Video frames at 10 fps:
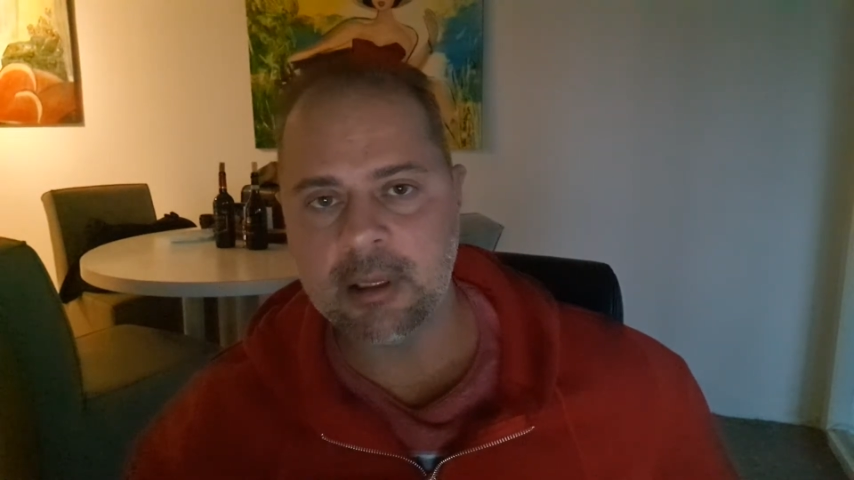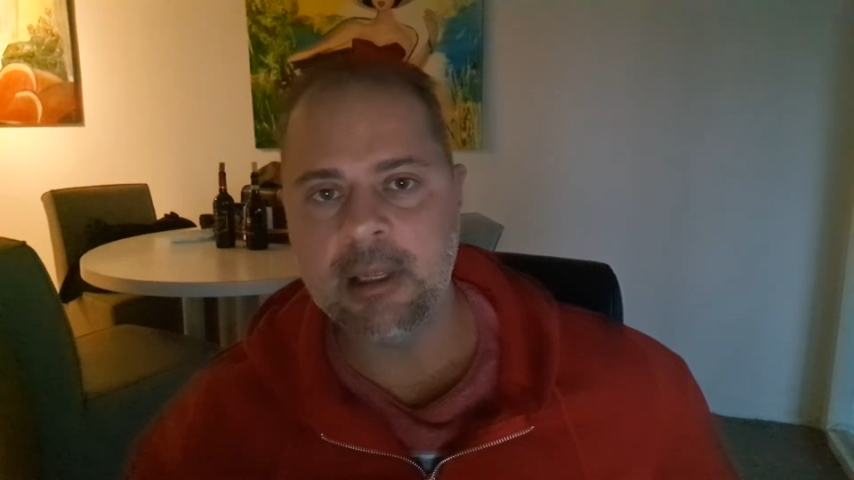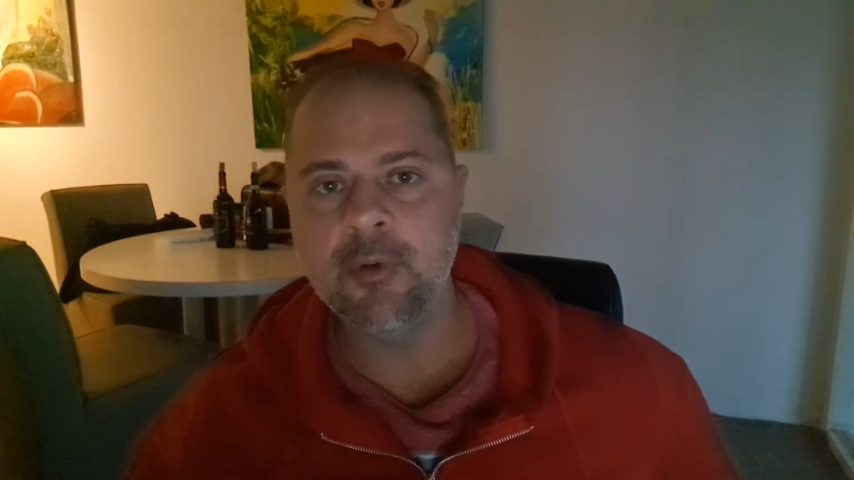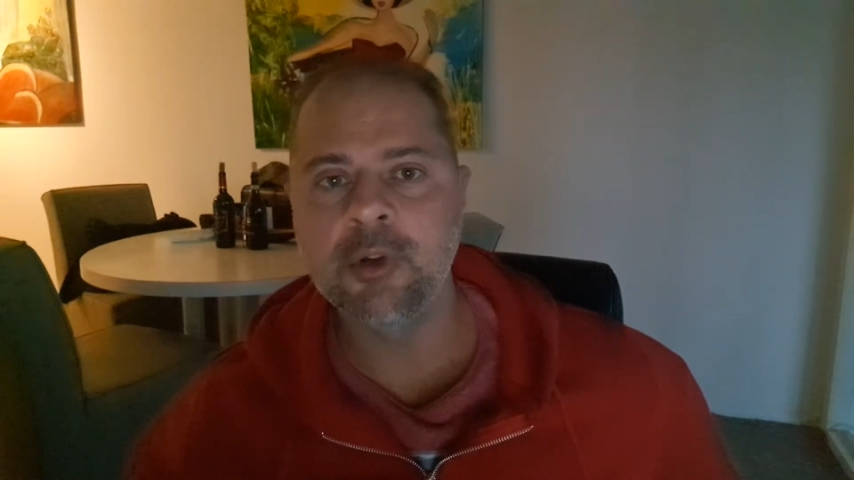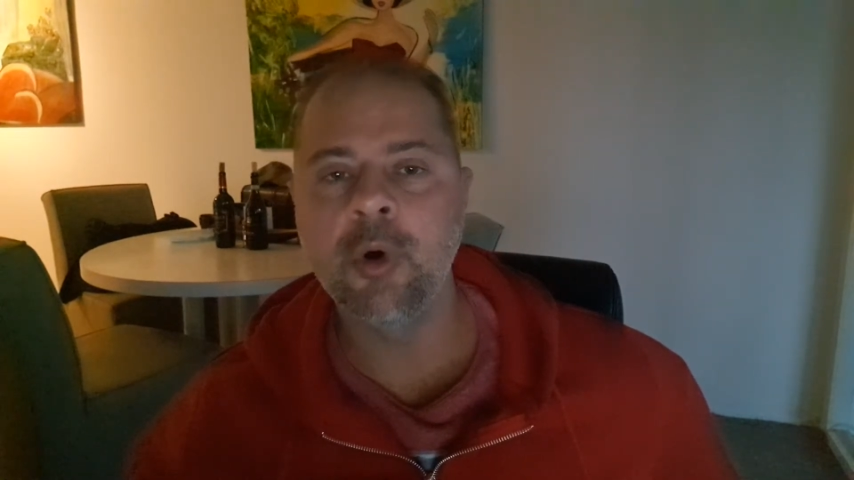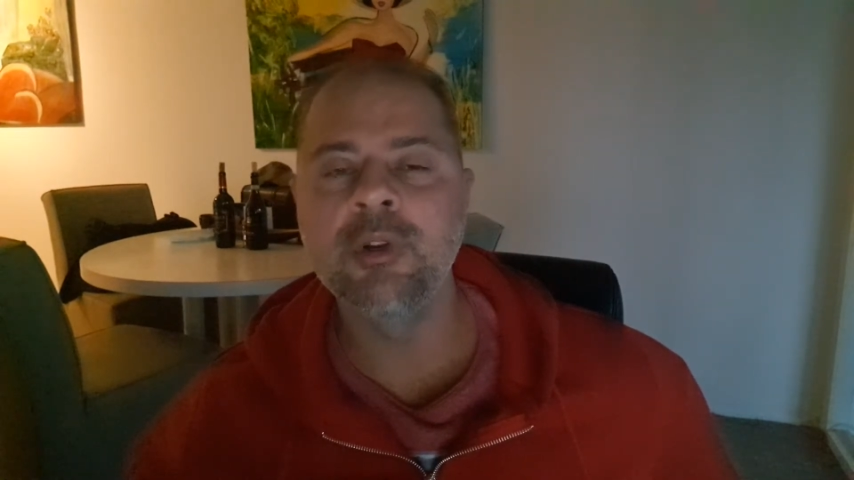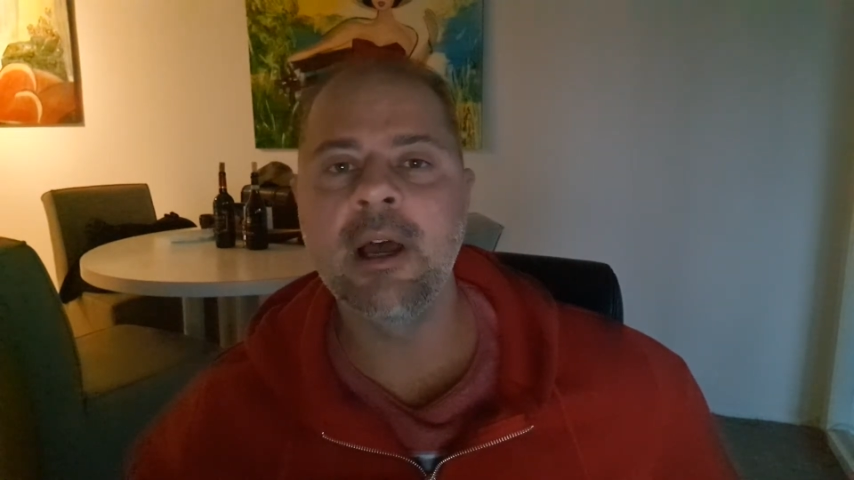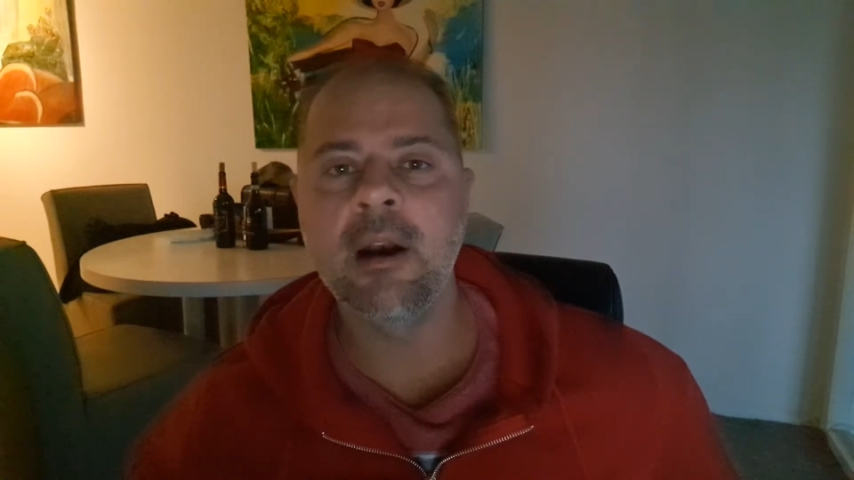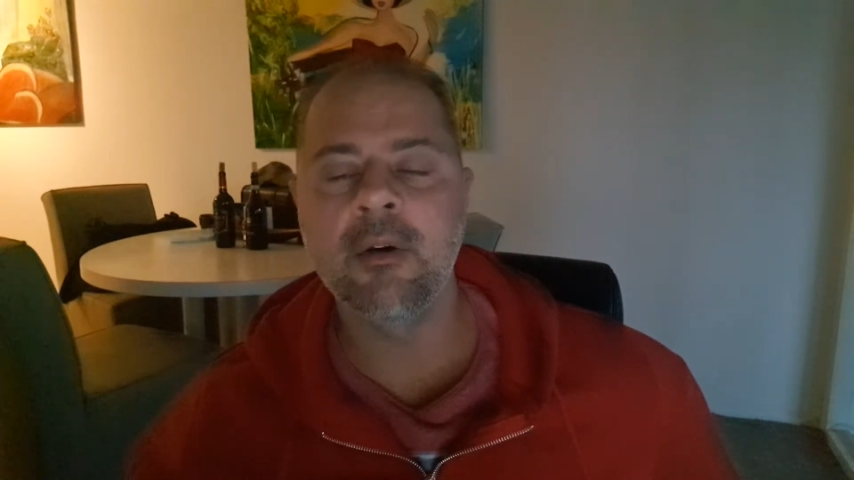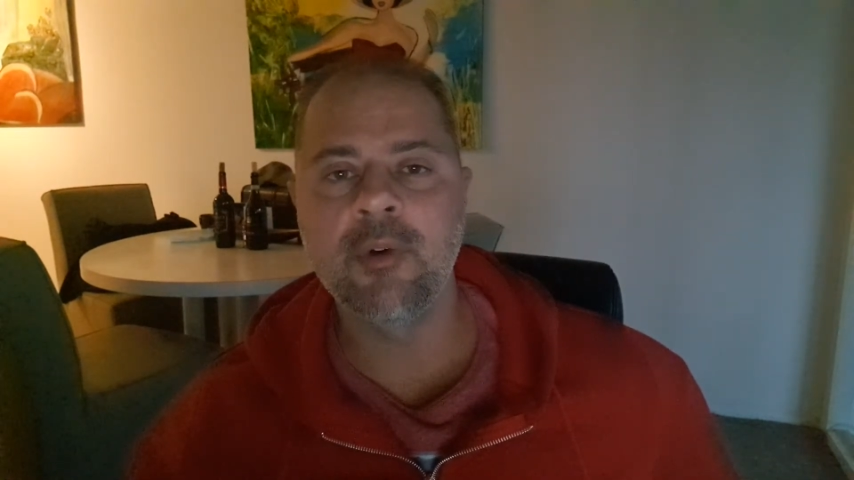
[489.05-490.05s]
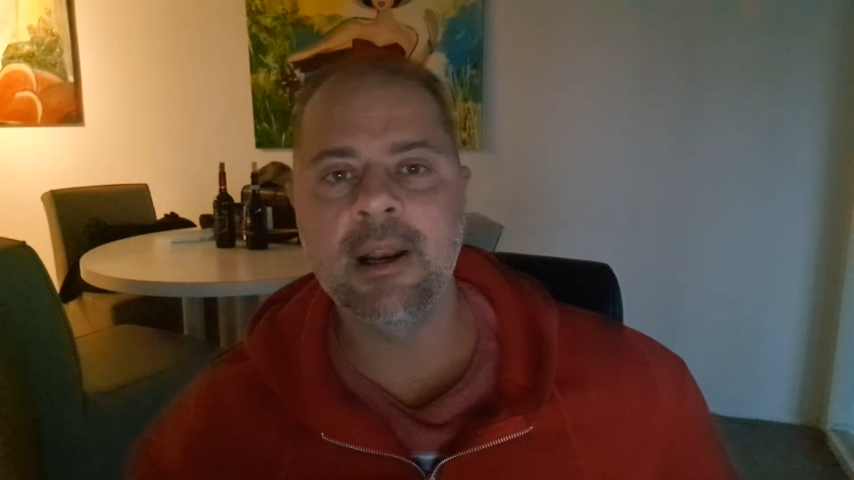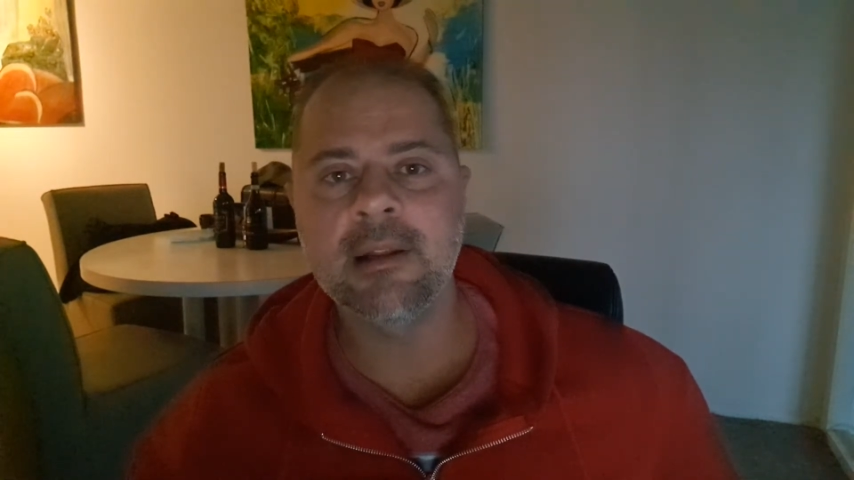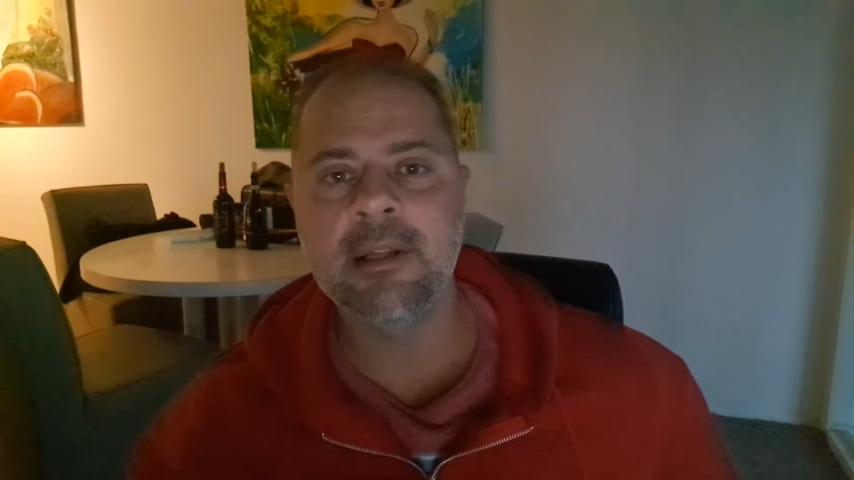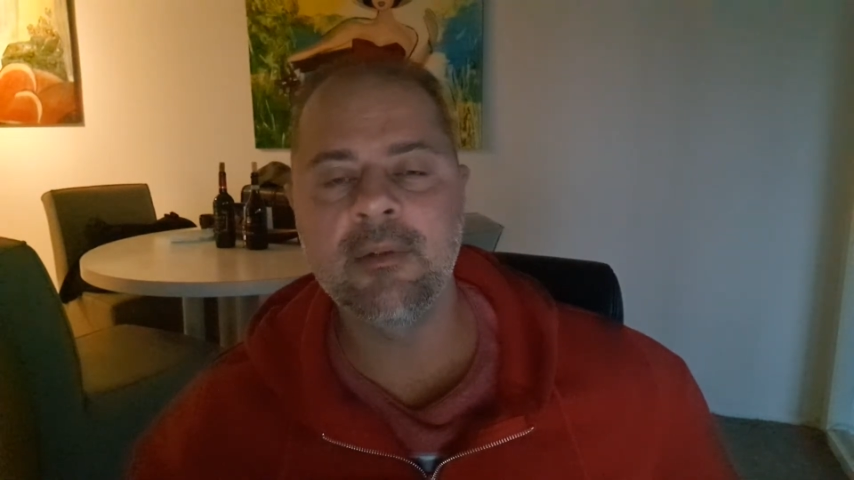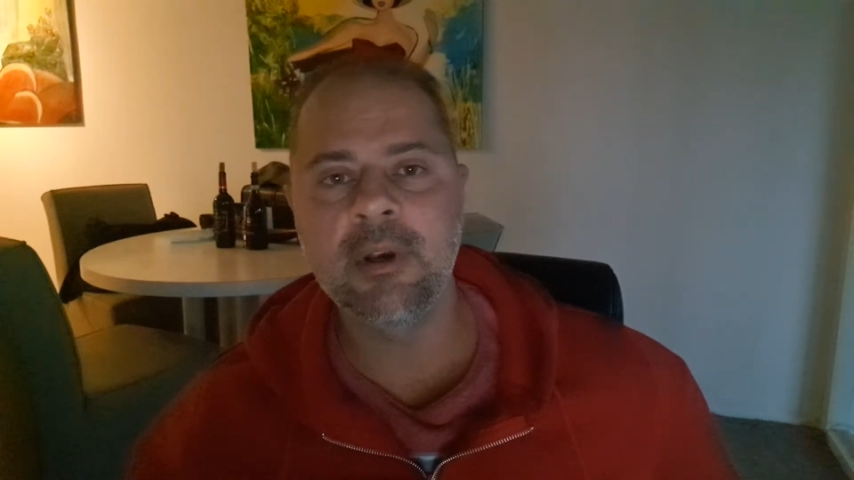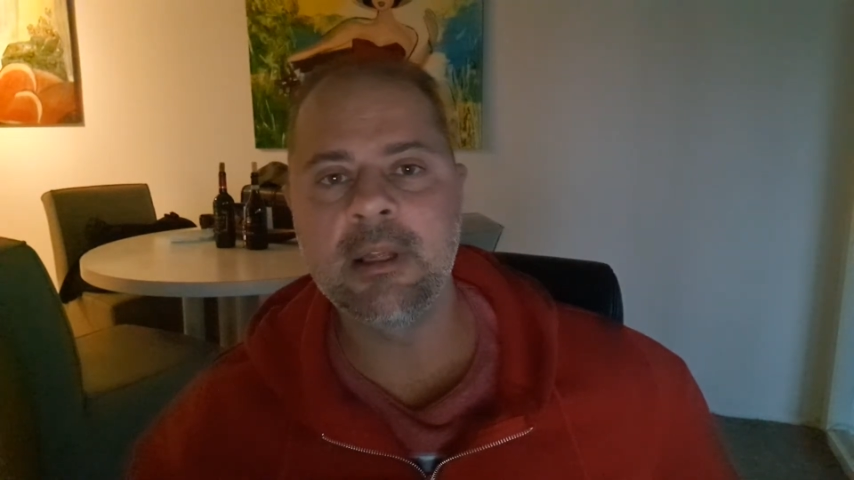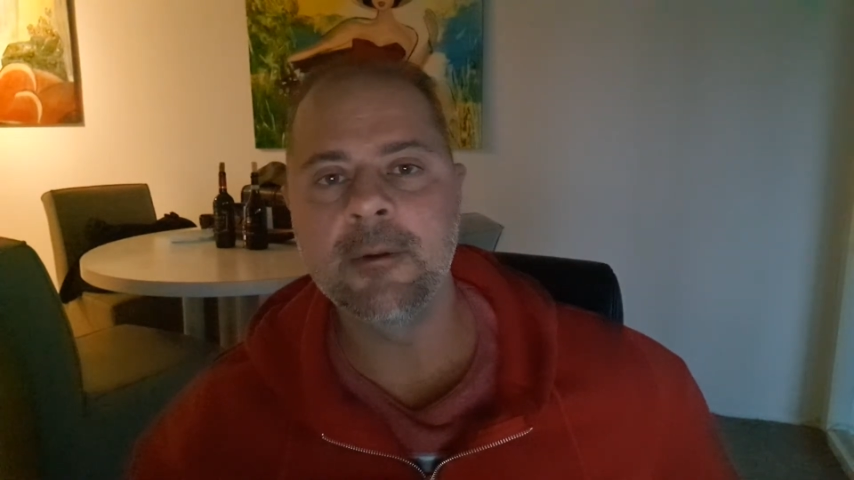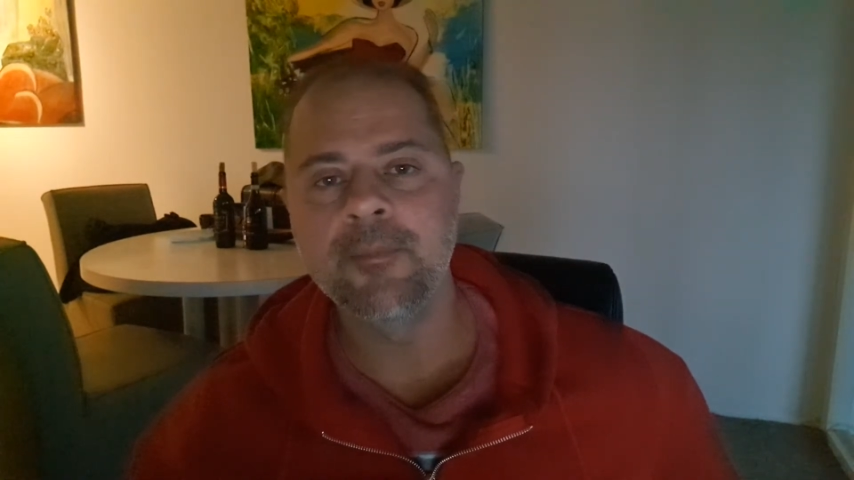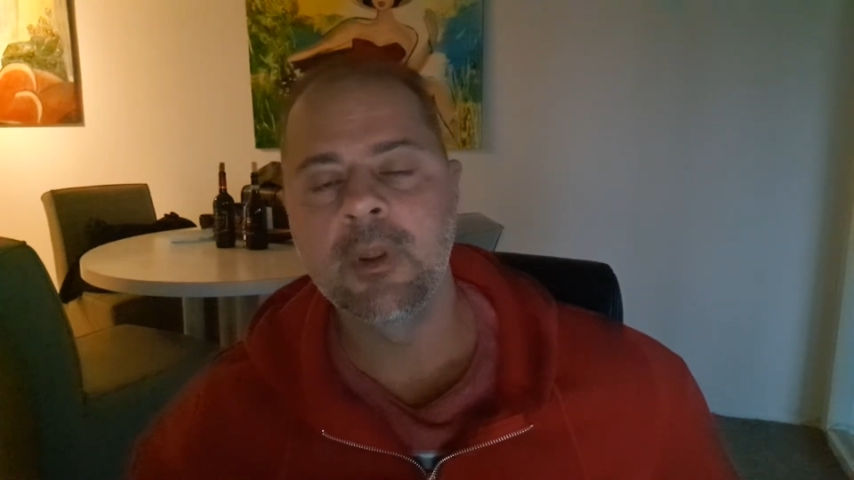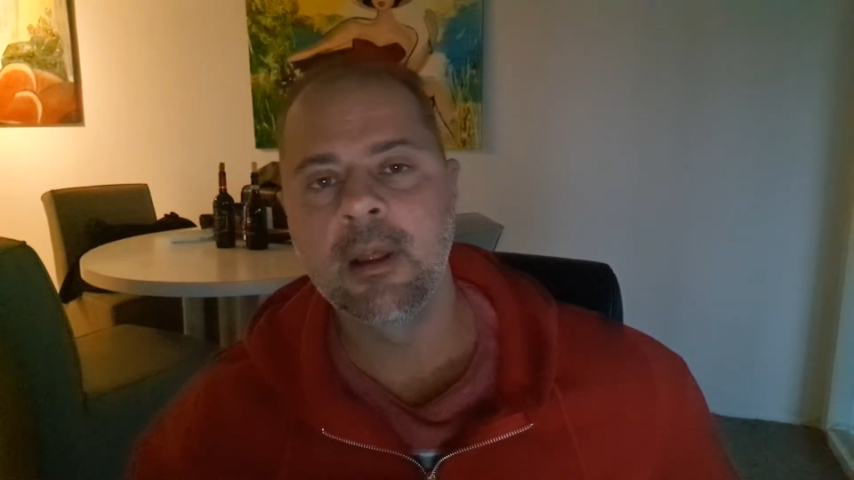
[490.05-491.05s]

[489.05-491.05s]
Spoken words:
even though they are relatively